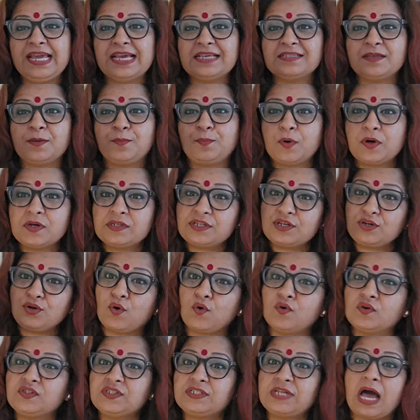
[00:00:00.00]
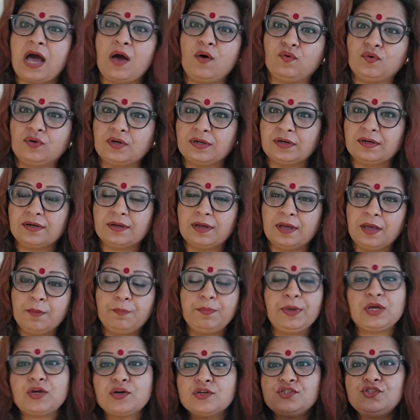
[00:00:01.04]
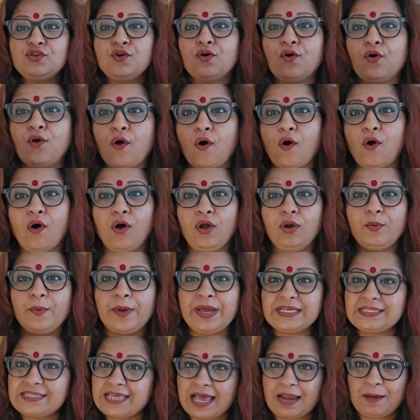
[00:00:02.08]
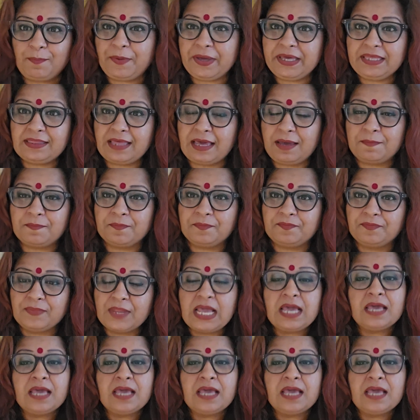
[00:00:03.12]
as a person goes down because you're always helping them.